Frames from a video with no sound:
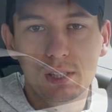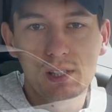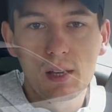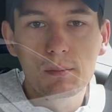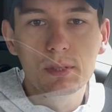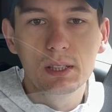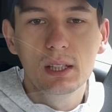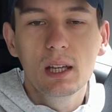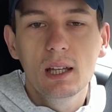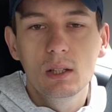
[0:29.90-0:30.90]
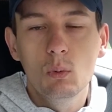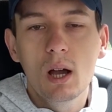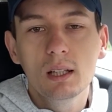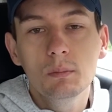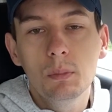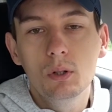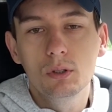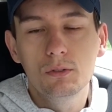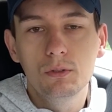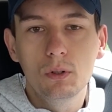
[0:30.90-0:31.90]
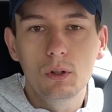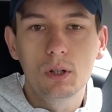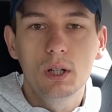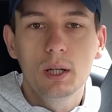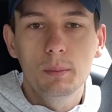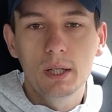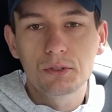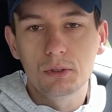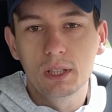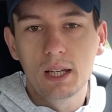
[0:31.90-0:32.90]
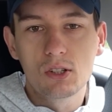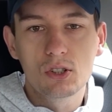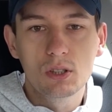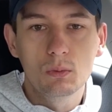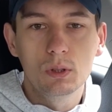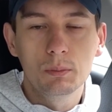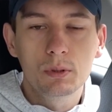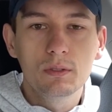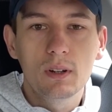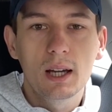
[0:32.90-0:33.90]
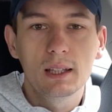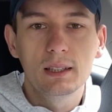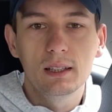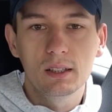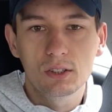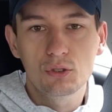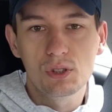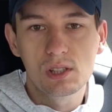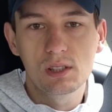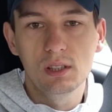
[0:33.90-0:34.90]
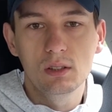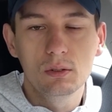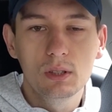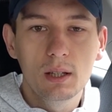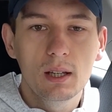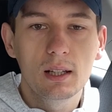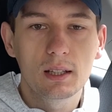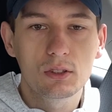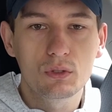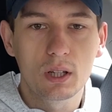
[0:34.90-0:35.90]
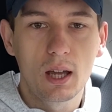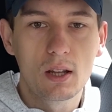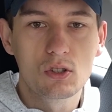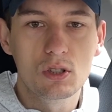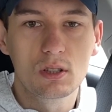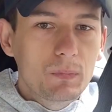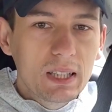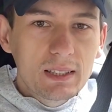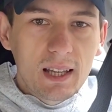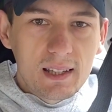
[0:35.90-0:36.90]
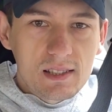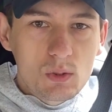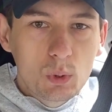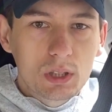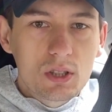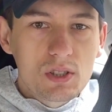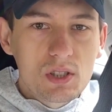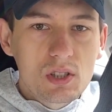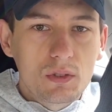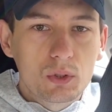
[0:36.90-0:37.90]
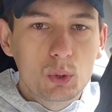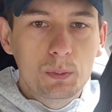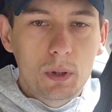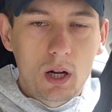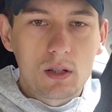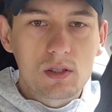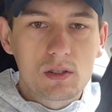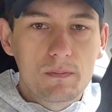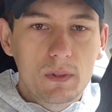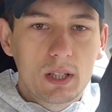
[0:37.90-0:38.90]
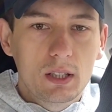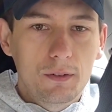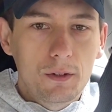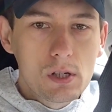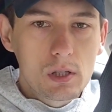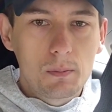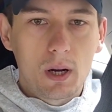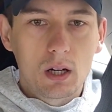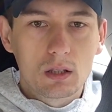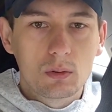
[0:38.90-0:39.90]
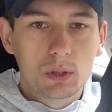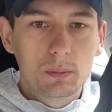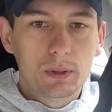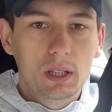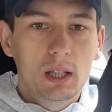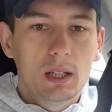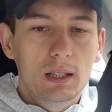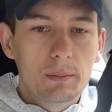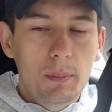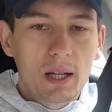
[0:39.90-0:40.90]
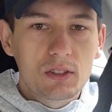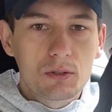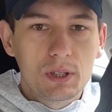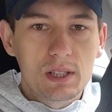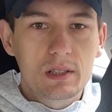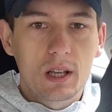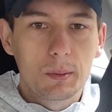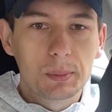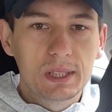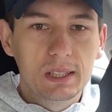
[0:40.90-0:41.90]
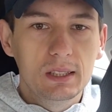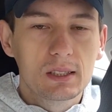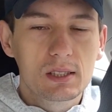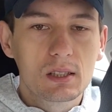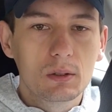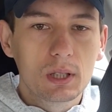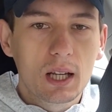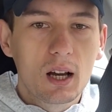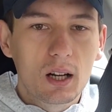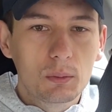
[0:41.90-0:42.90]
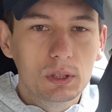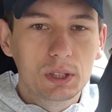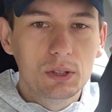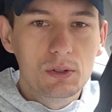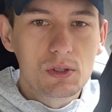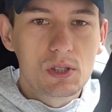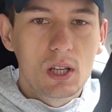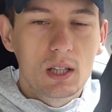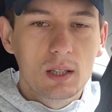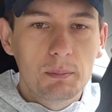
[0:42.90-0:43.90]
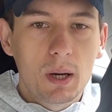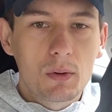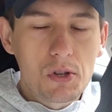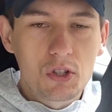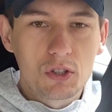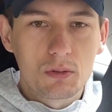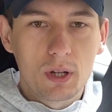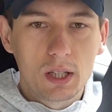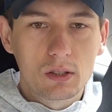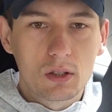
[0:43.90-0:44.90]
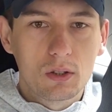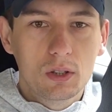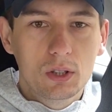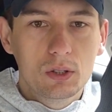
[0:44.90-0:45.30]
is empty, the 1.4 petrol engine will provide the electricity to the electric engine. The test will consist of two parts. The first part will be the battery is empty, so the car will use the power generator